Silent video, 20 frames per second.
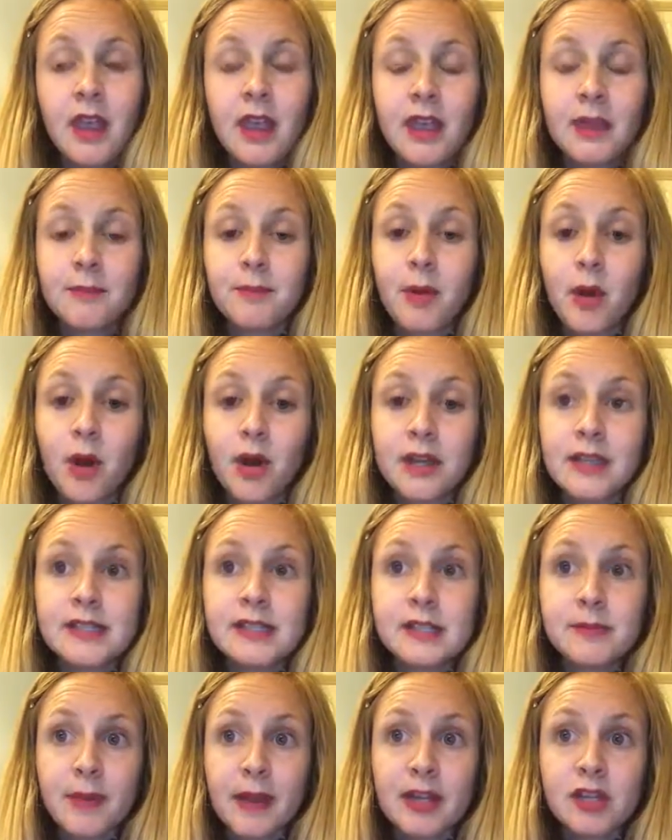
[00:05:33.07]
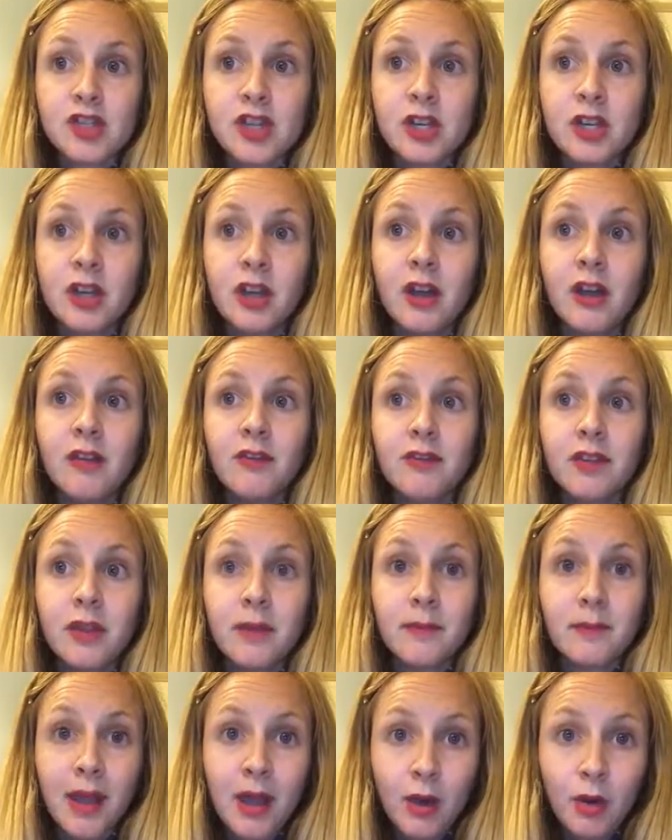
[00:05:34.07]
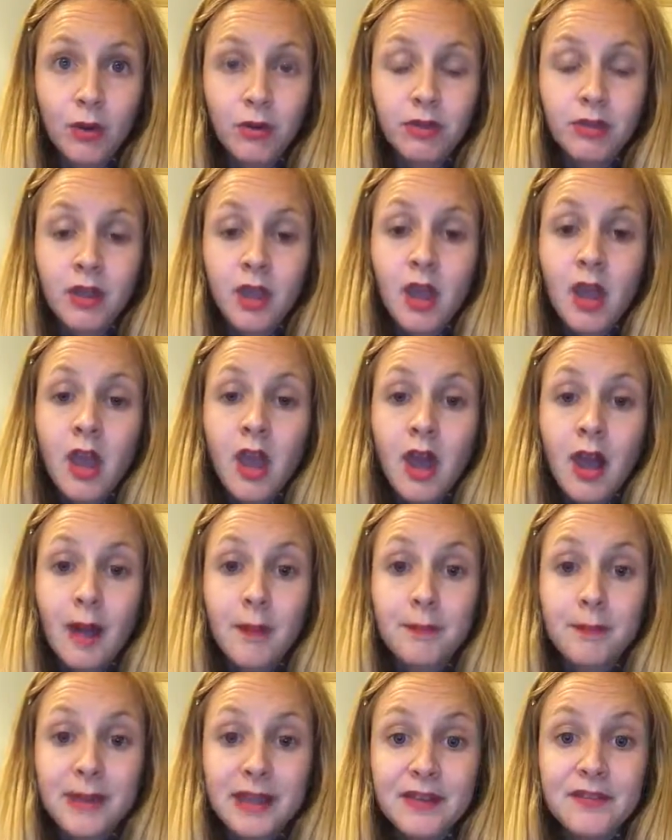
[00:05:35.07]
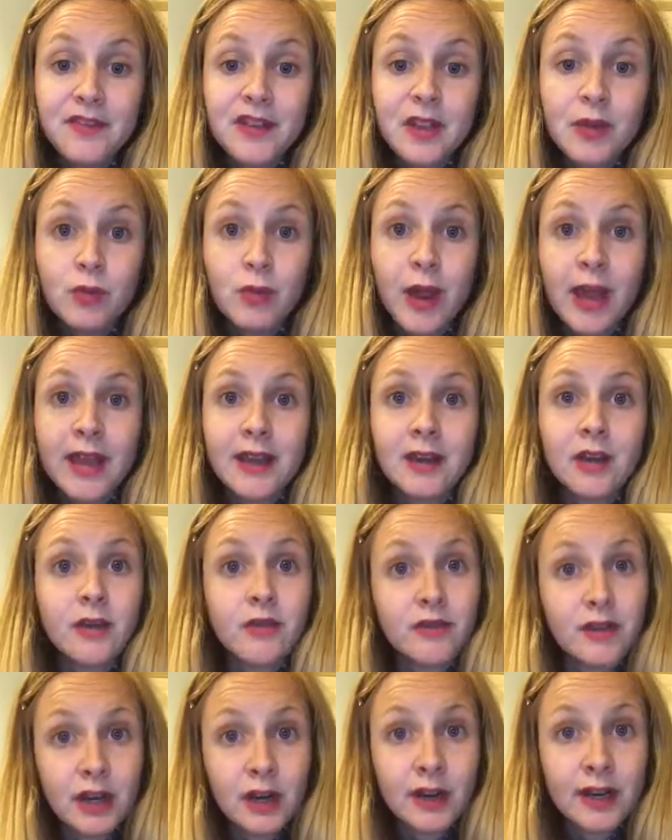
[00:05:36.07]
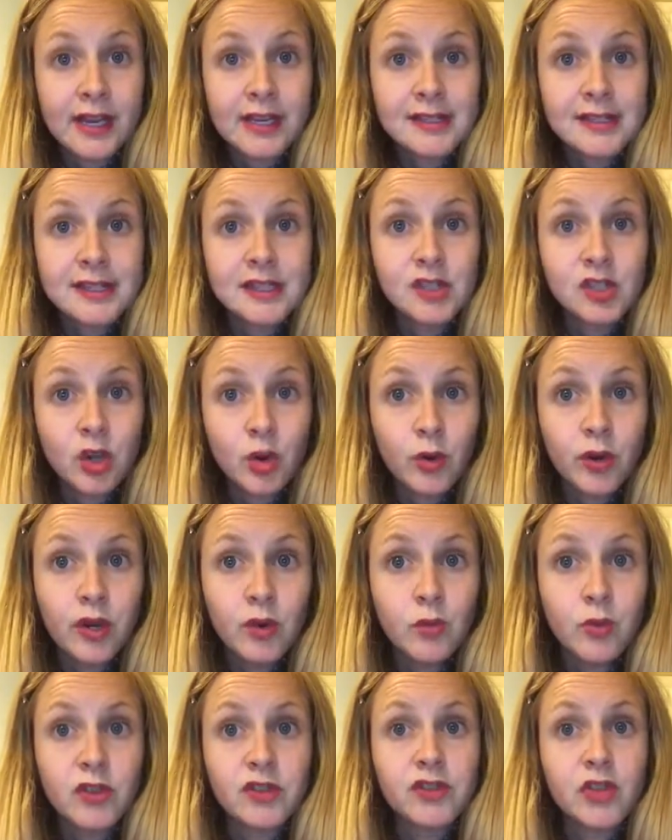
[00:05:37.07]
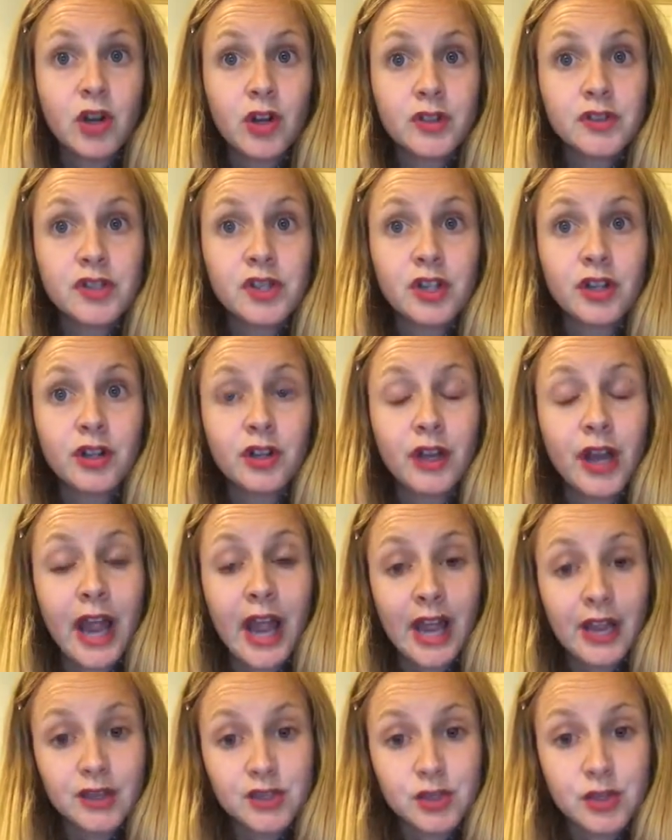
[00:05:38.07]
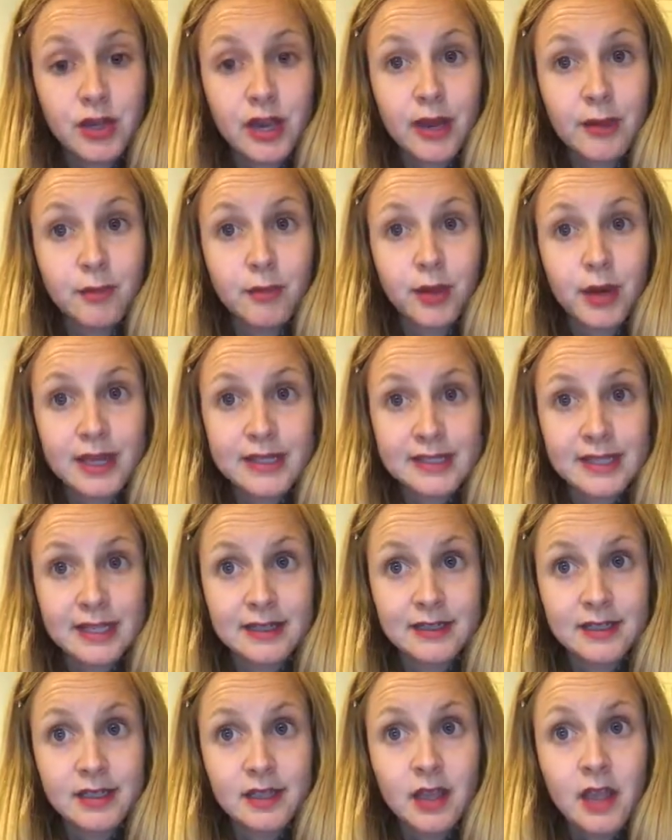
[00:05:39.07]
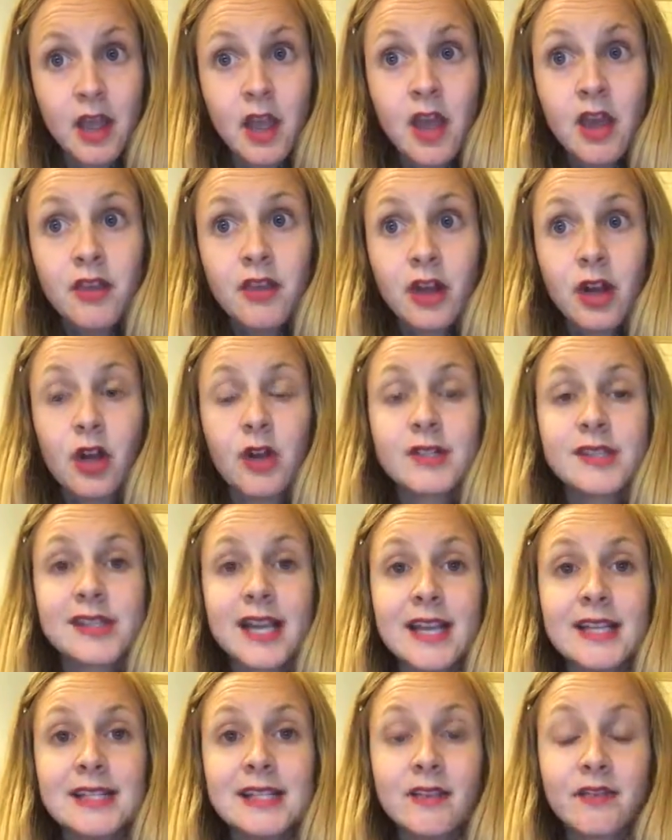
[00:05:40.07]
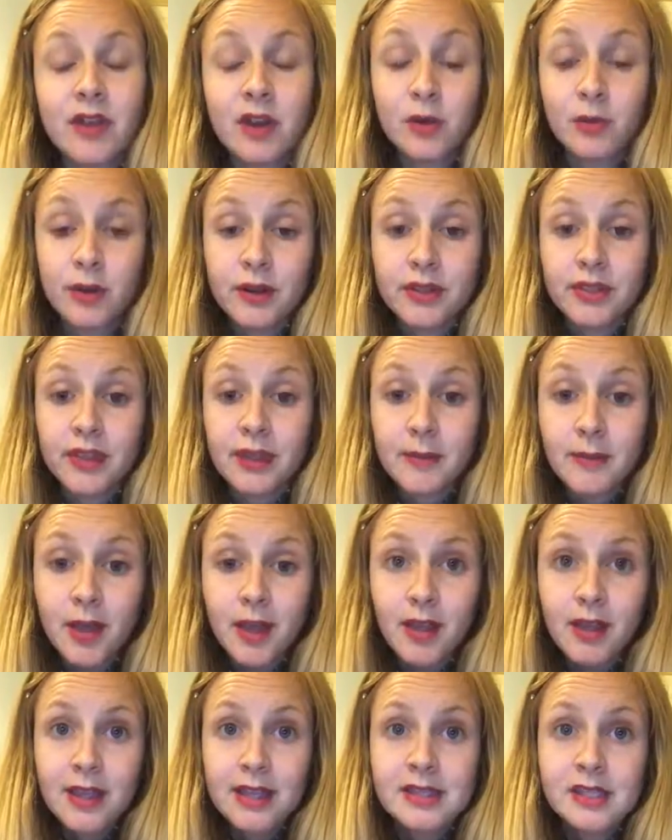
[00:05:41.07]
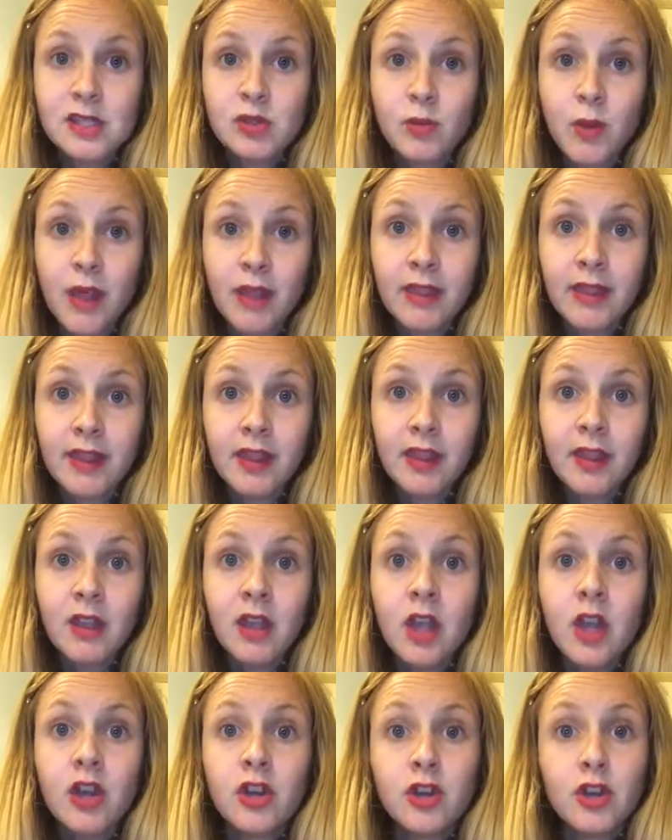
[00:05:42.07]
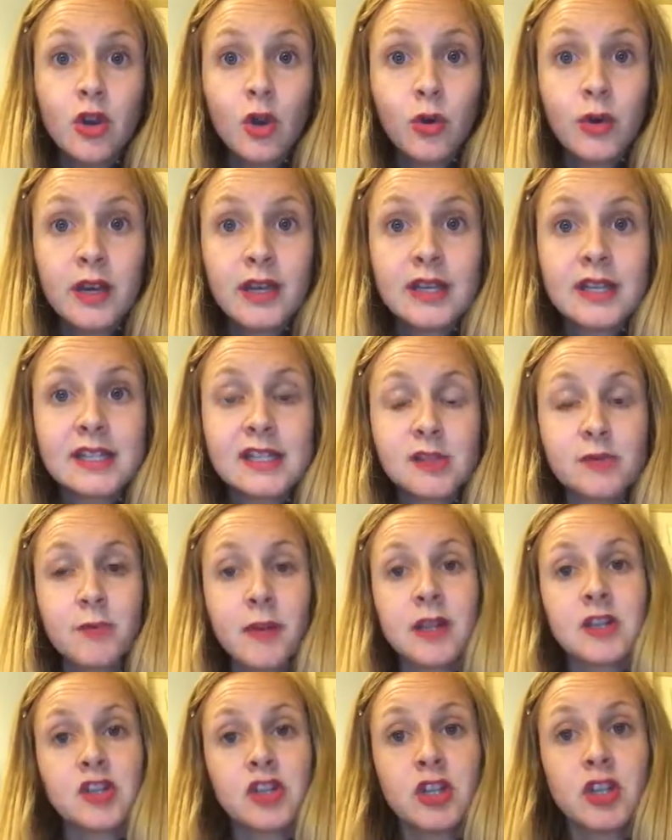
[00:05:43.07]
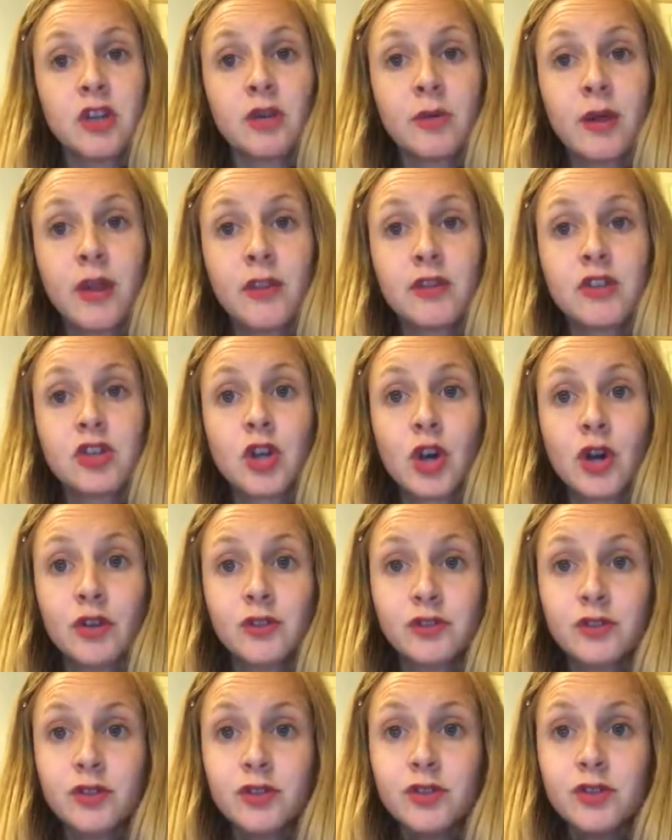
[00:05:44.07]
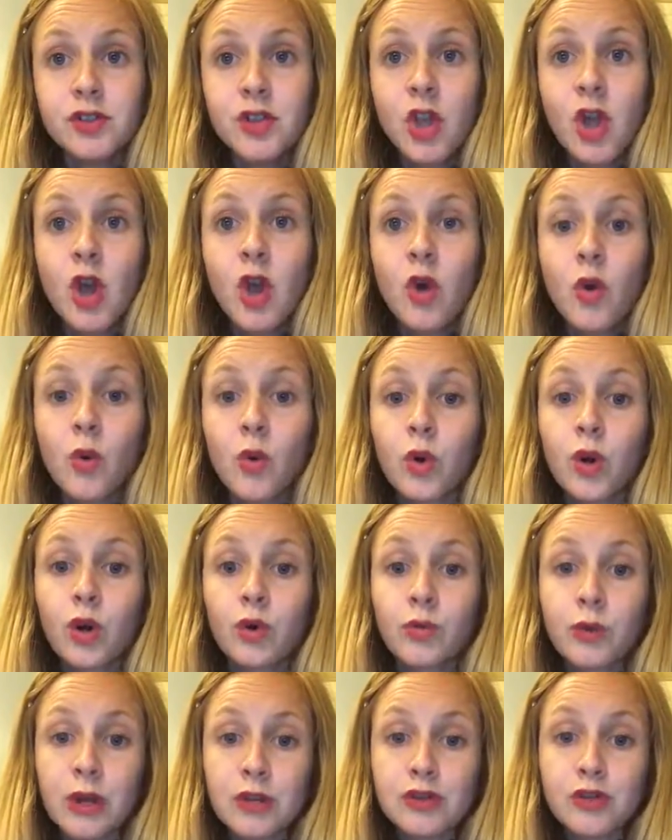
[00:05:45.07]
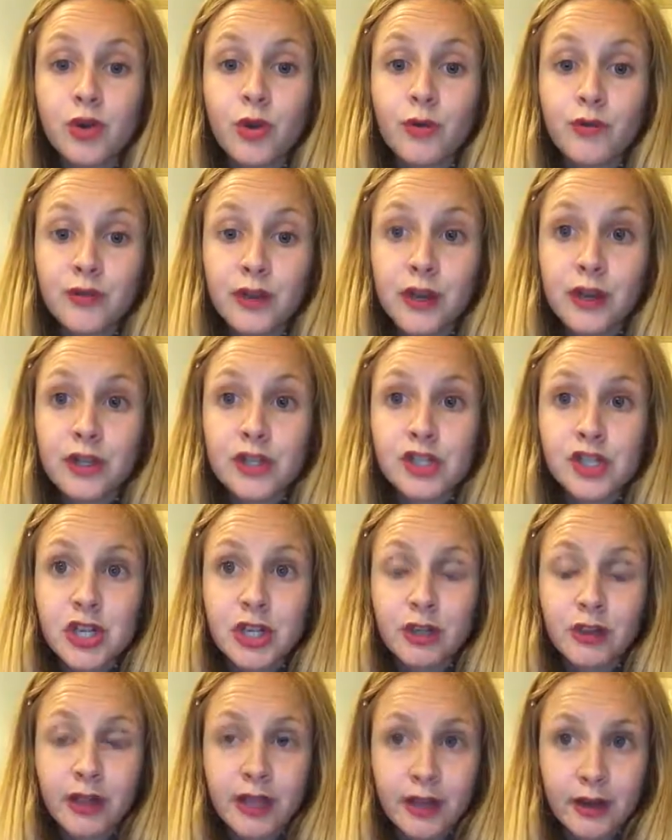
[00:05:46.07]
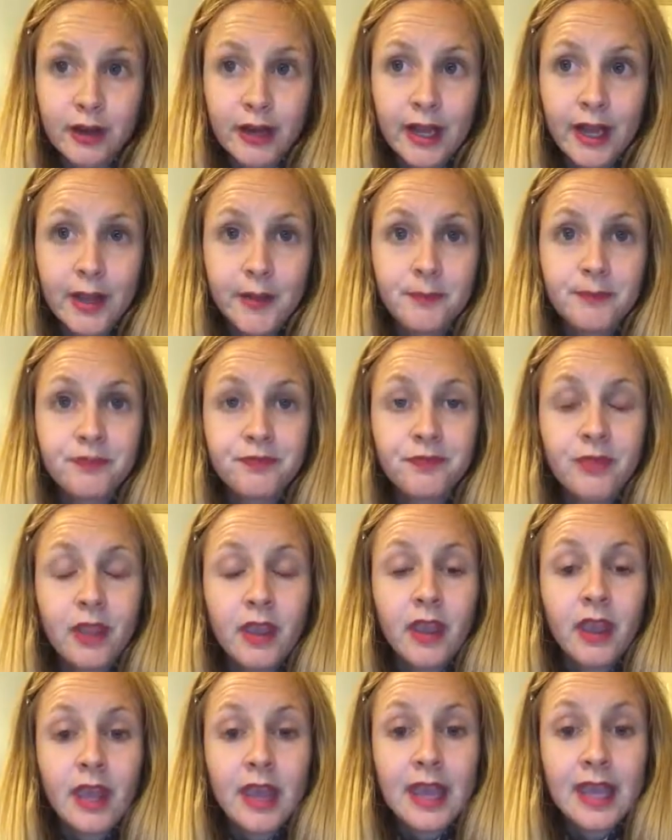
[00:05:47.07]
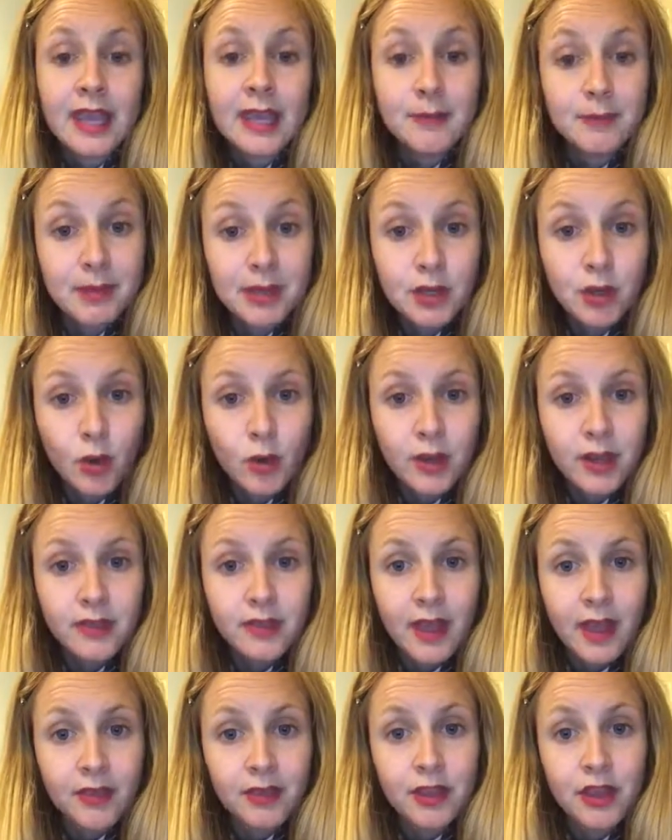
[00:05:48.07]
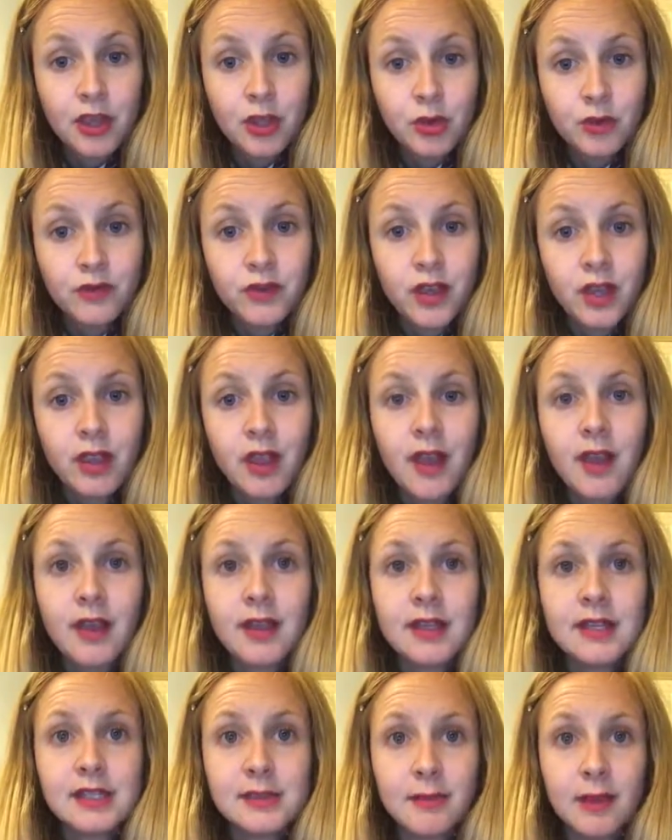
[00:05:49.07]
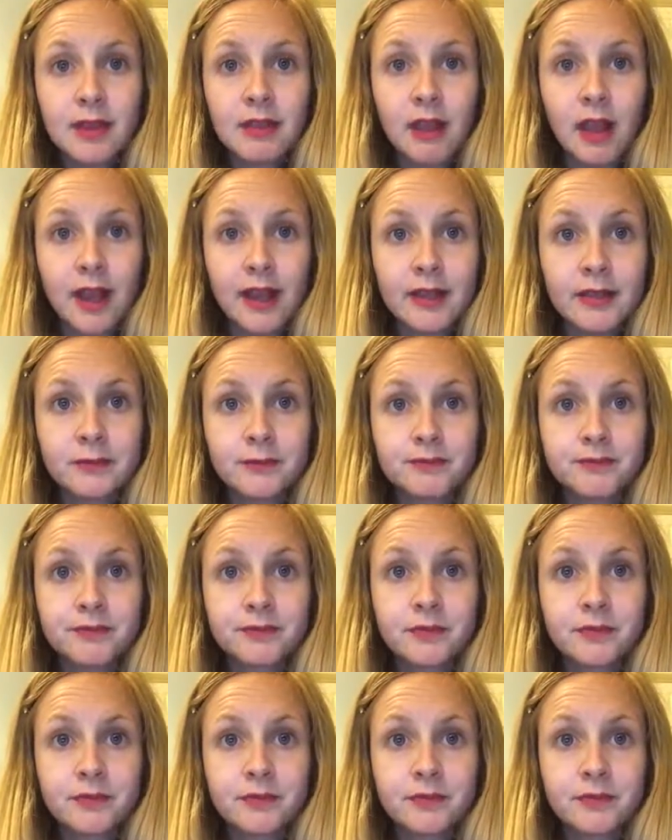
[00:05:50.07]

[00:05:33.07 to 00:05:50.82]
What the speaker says: Upon inspection of the mouth, a beefy red pharynx is noted with tonsillar exudate present. There are signs of erythema and swelling noted especially around the tonsils or retropharyngeal area. It can be noted that the uvula is midline.